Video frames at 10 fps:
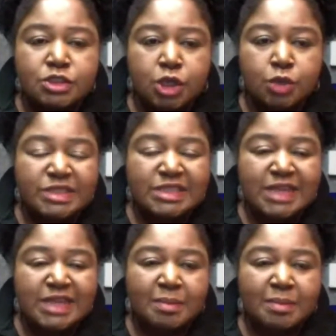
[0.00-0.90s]

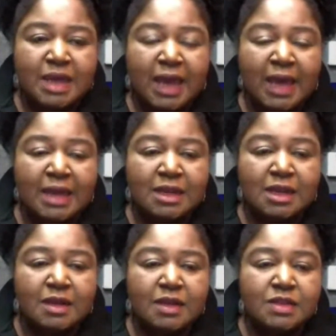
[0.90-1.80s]
show today, and I'm going to
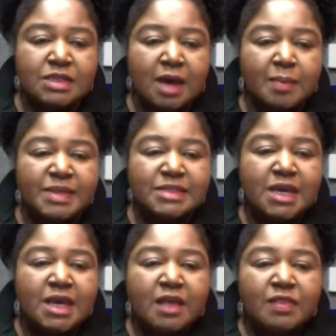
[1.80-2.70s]
add it under the
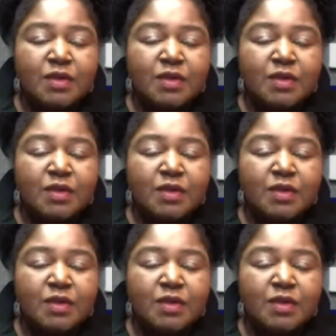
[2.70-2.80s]
topics.